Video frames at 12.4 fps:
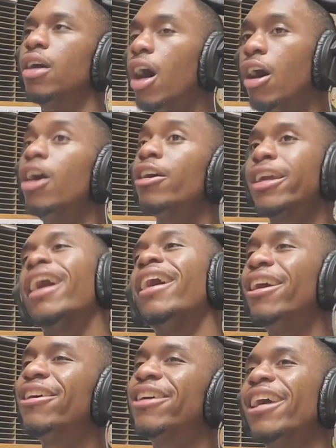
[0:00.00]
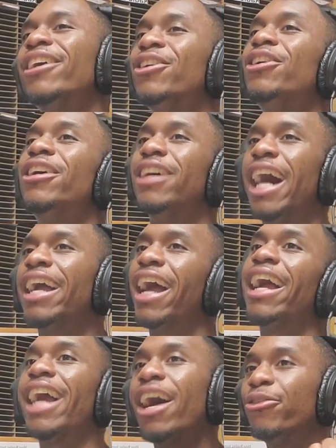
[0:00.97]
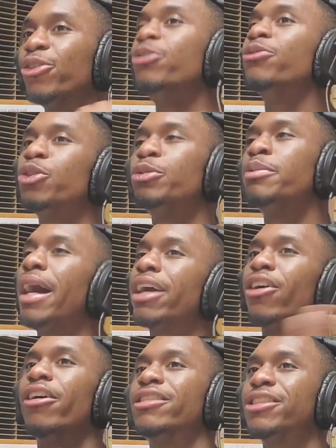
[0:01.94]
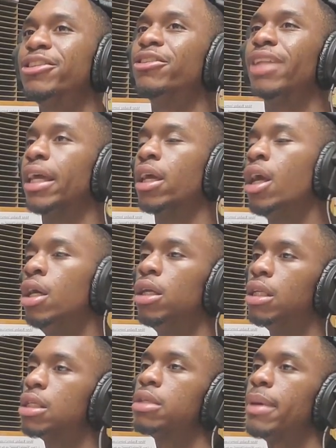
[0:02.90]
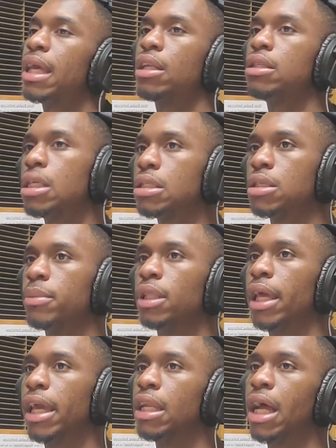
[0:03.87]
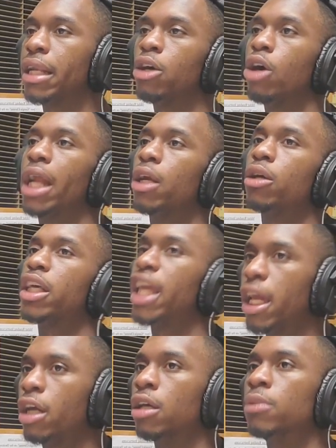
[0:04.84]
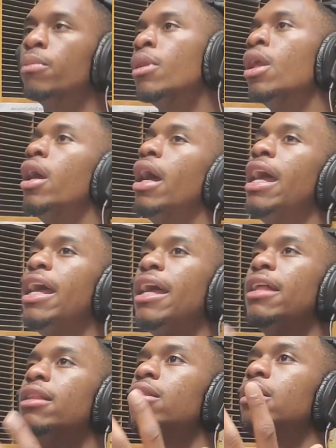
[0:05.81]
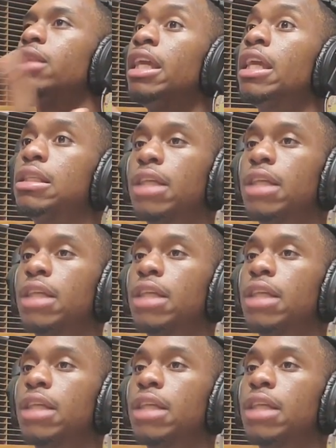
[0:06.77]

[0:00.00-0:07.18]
oh okay, okay, cool. I, I got vroom vroom in my car too. Like that doesn't make any sense to me. Like it, I don't I don't care. And the thing